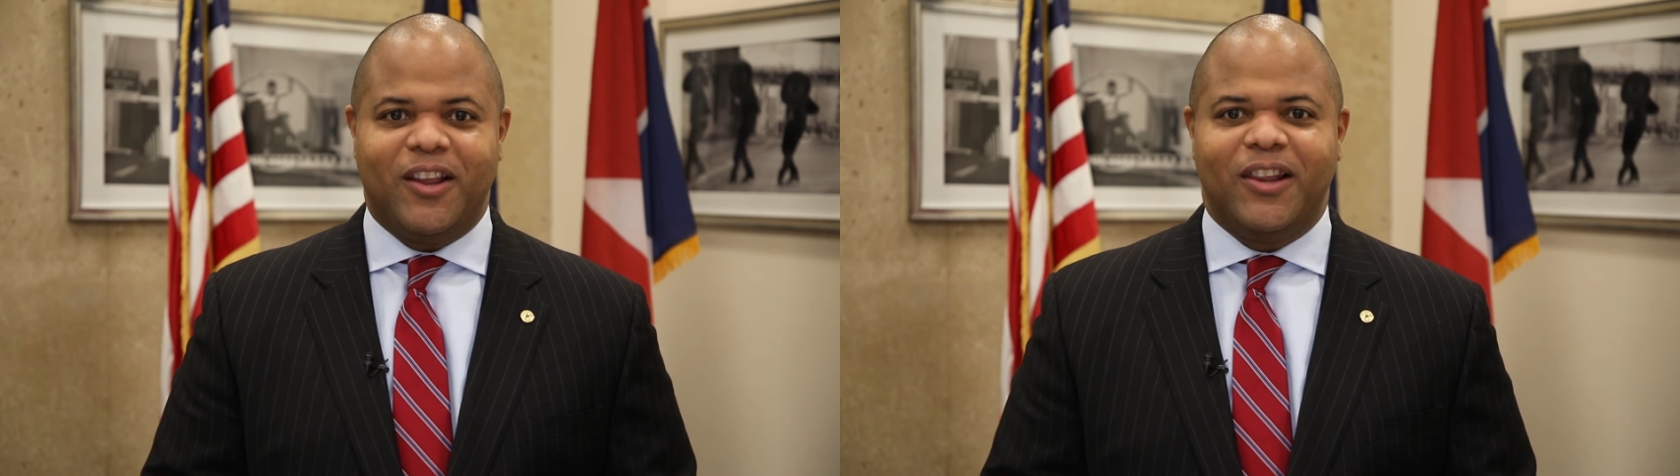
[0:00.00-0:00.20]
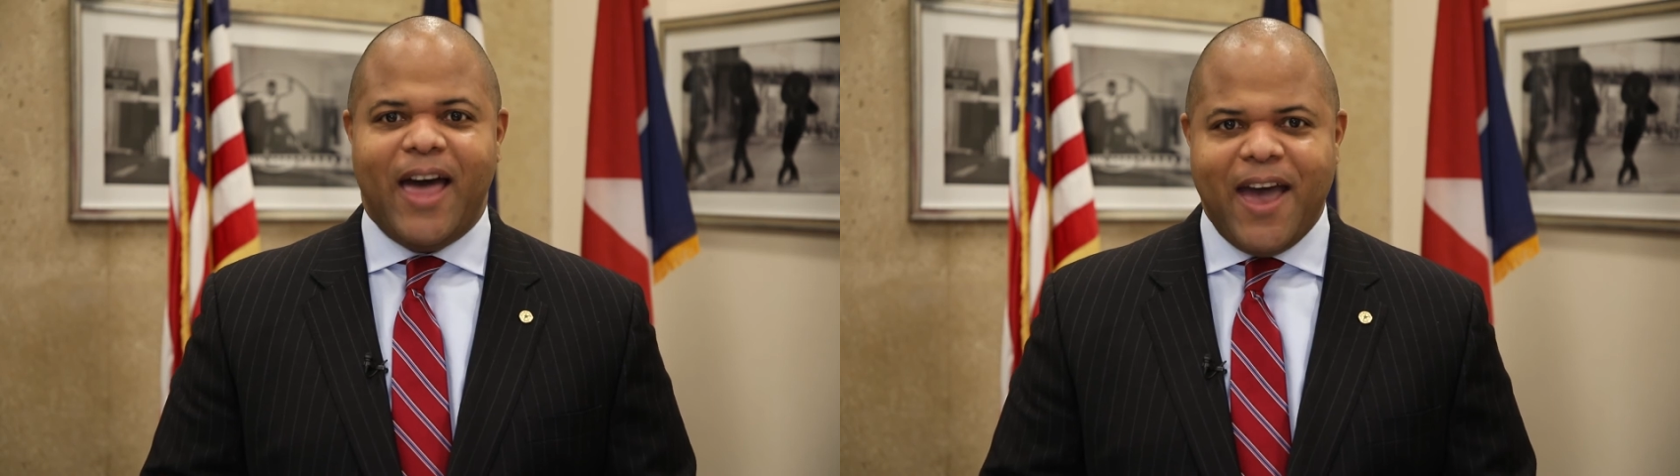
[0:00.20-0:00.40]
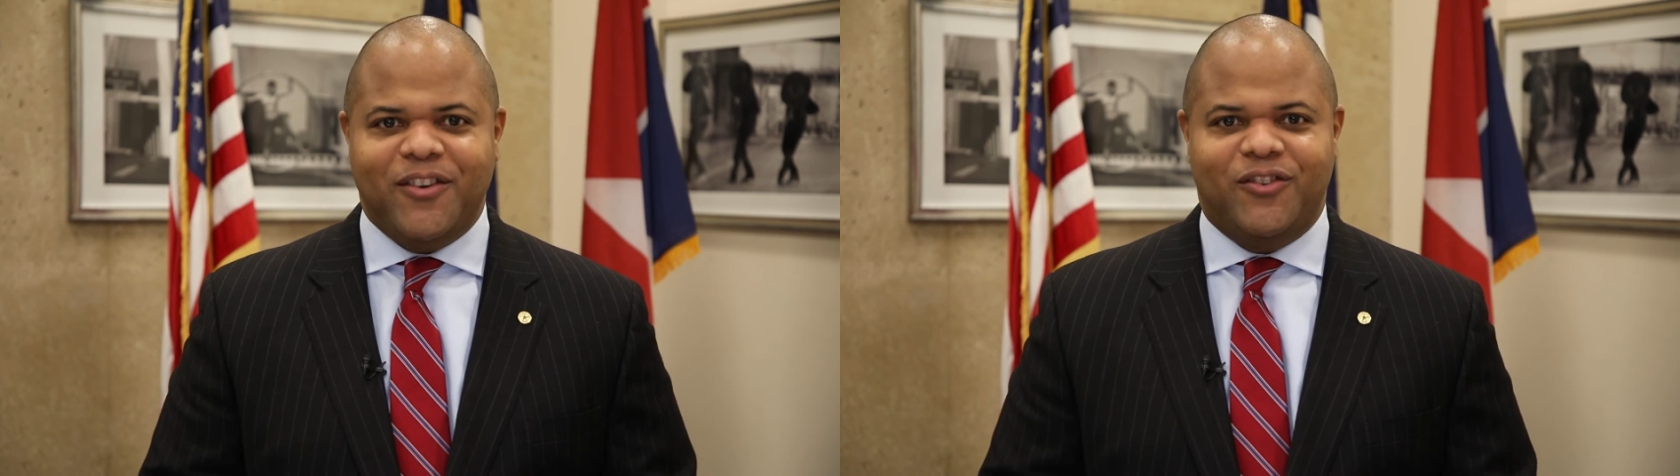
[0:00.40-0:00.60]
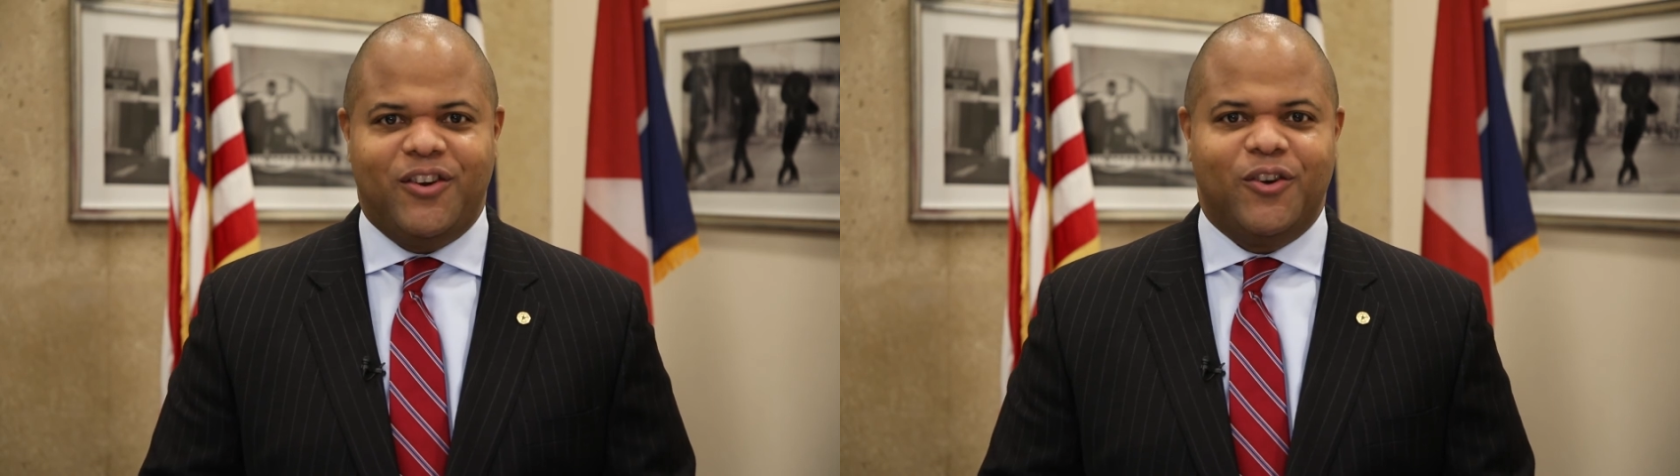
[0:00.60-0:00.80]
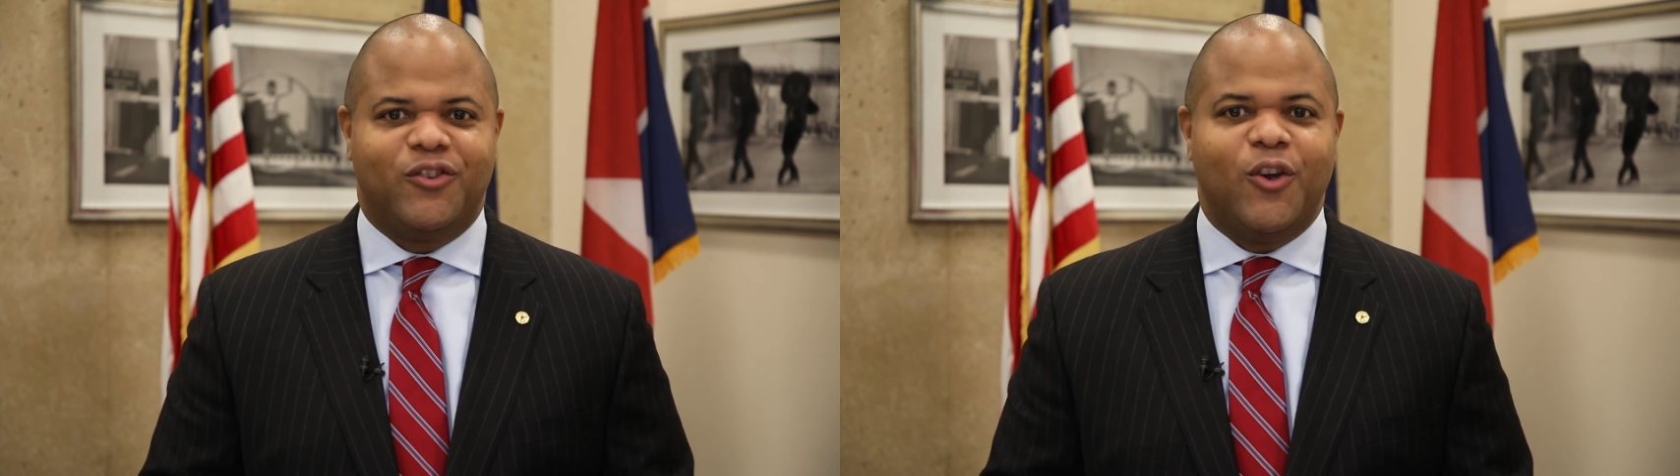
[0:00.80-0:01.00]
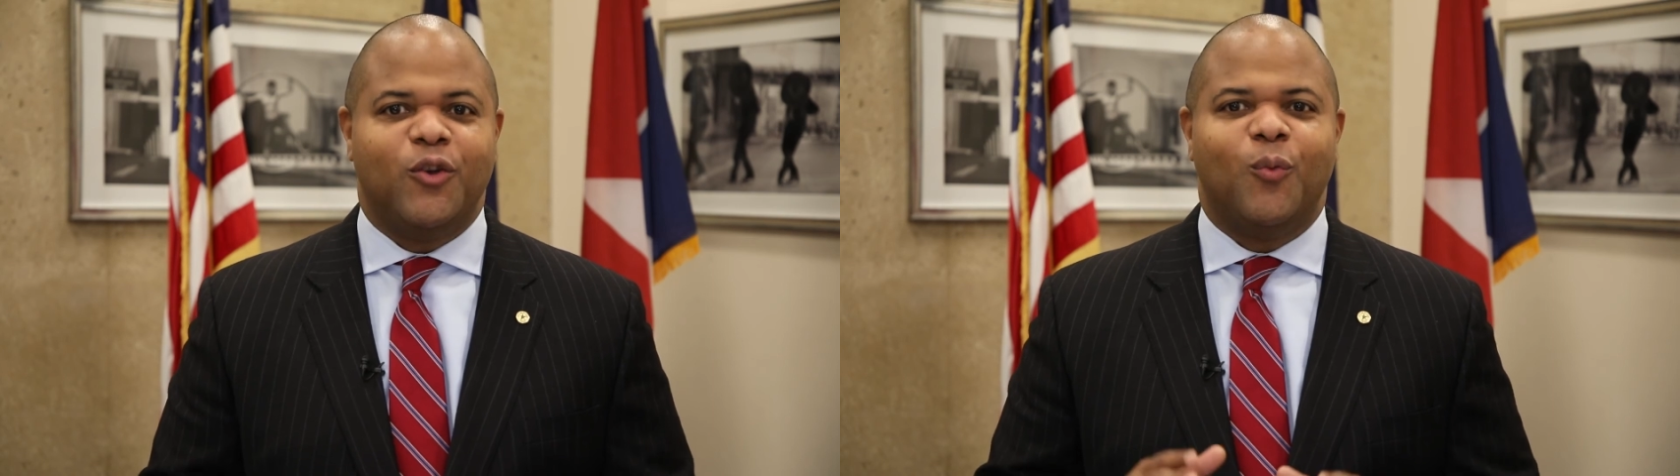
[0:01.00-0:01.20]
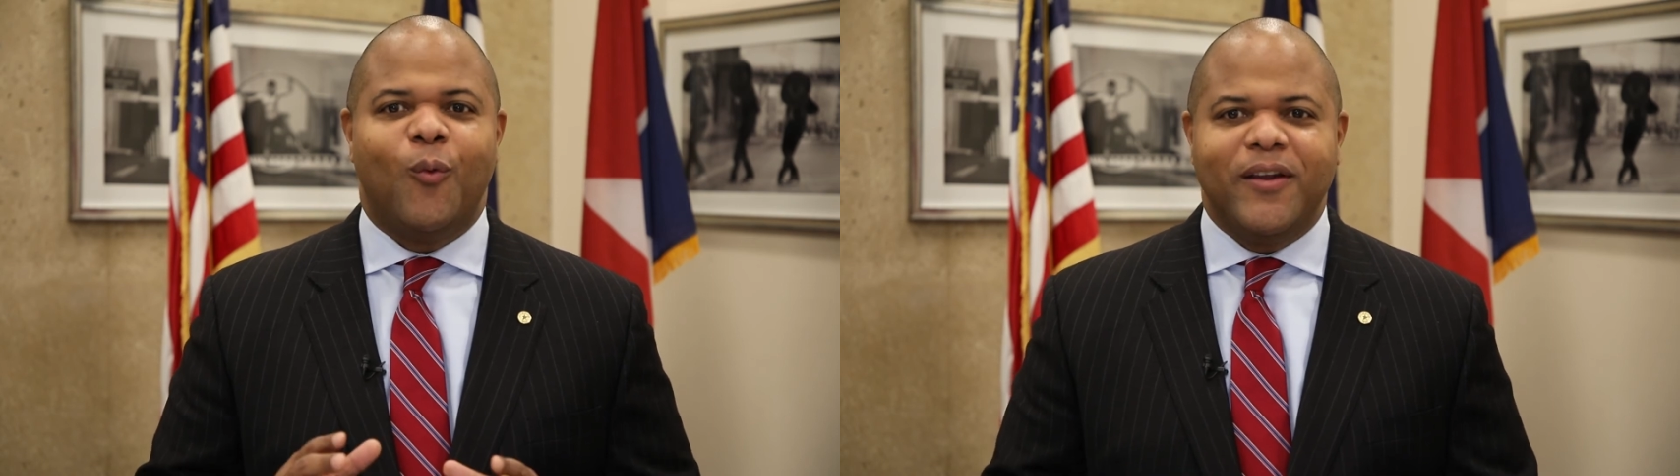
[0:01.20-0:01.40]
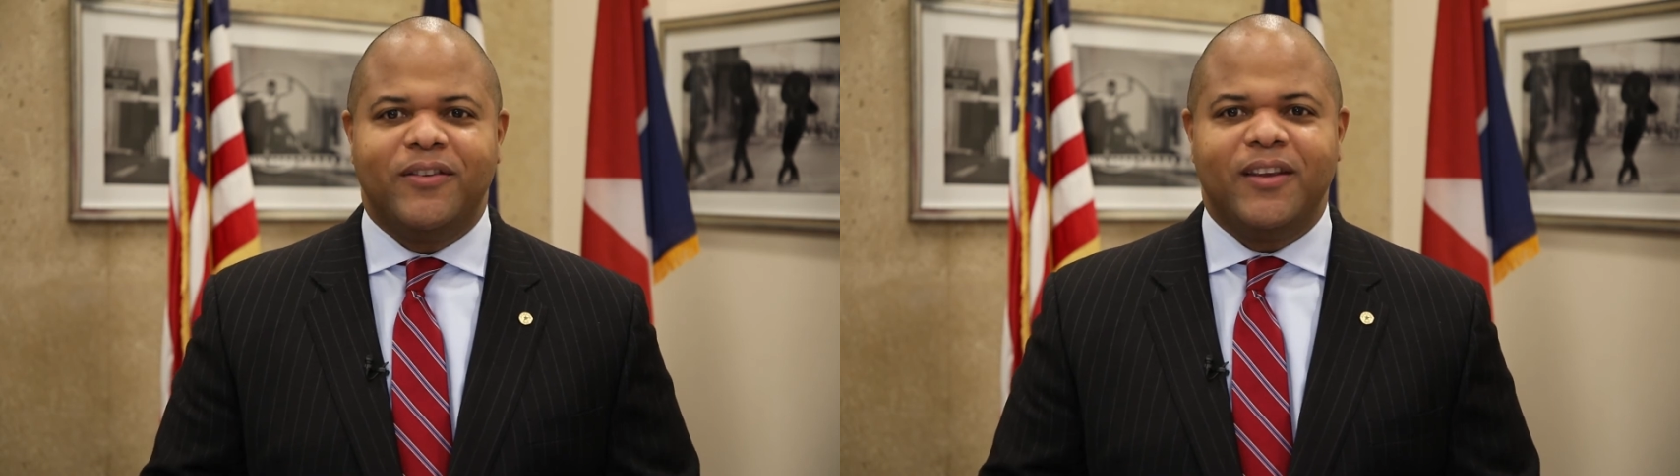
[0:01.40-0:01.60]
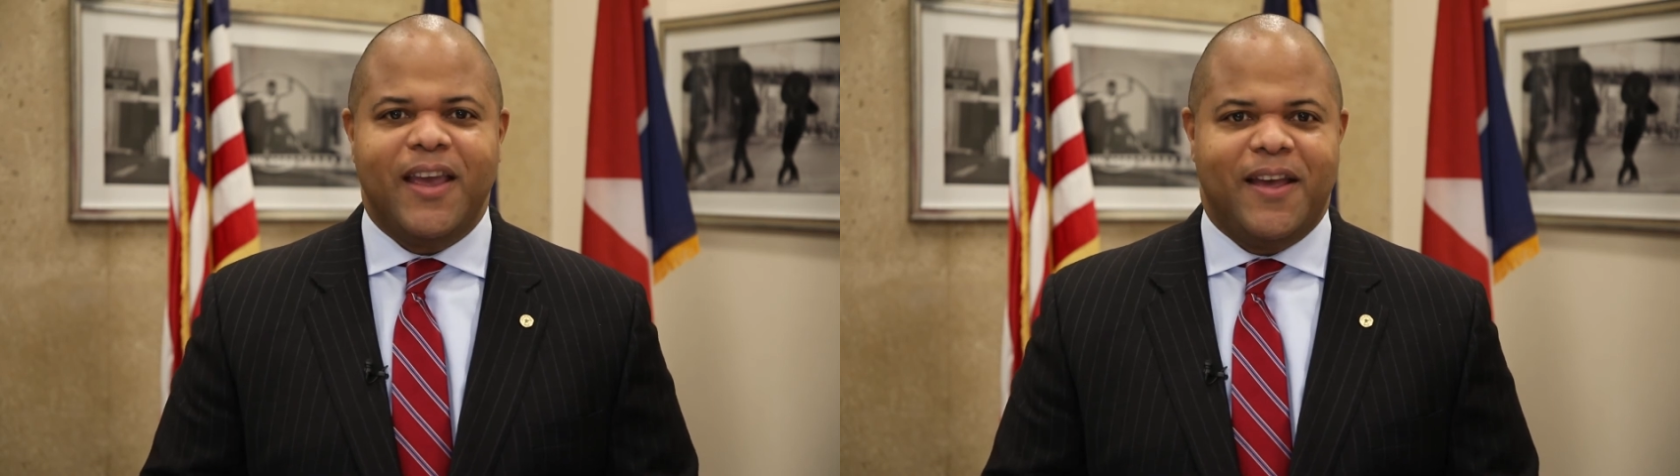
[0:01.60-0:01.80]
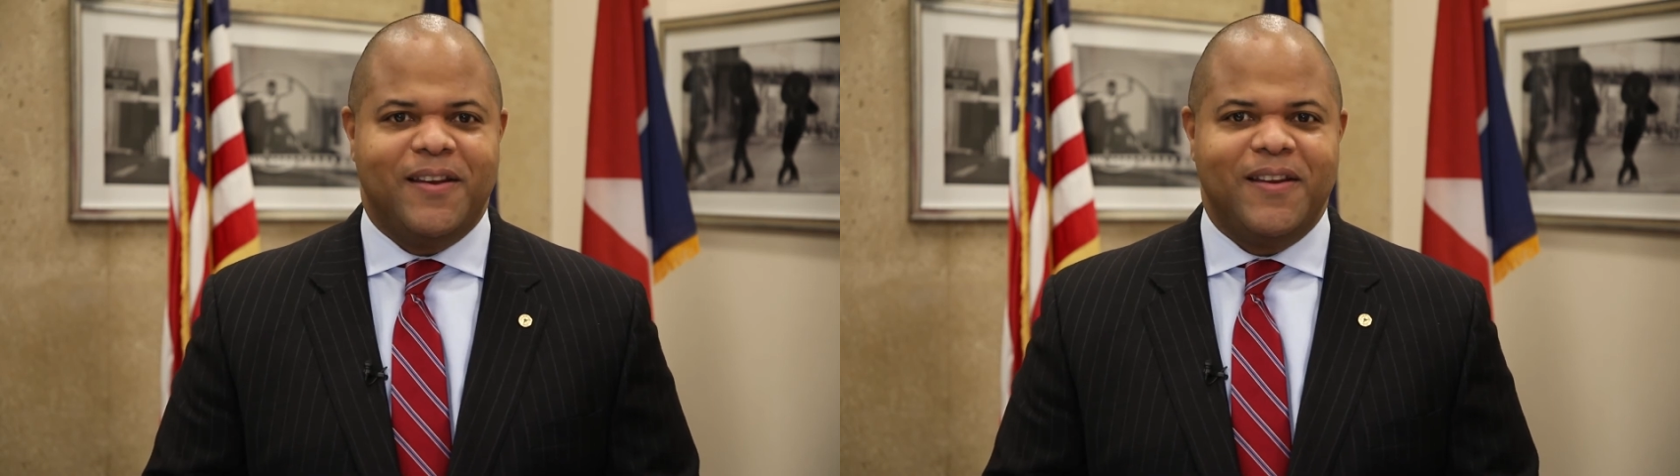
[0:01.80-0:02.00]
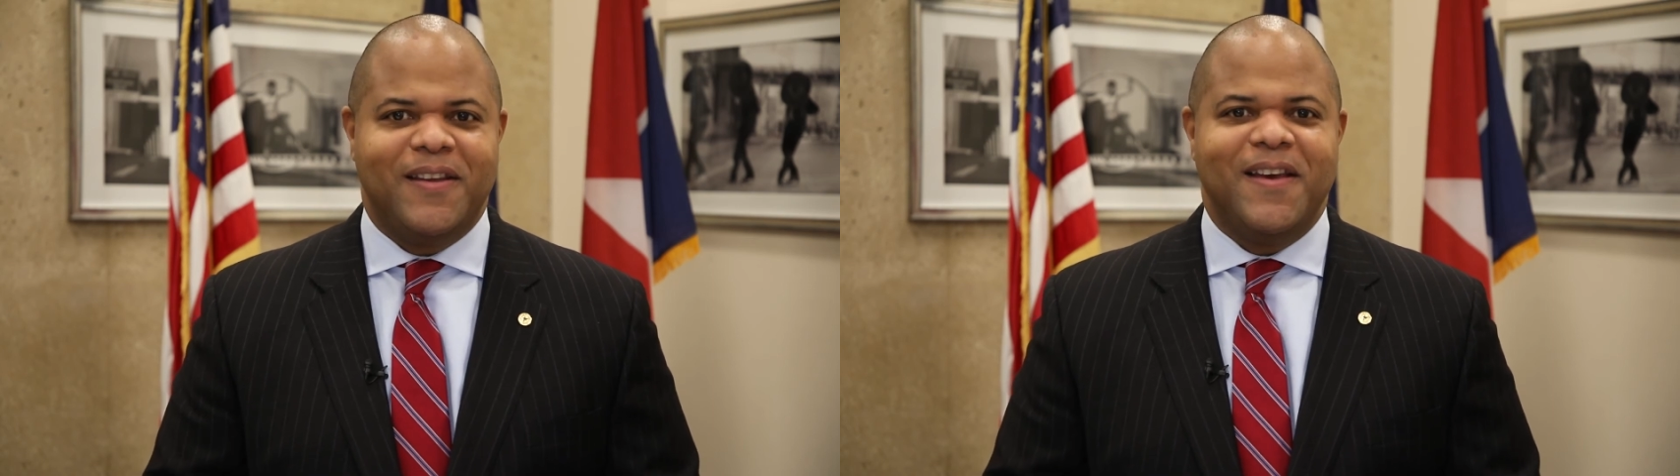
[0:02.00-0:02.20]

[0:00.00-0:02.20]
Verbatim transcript: last year shows once again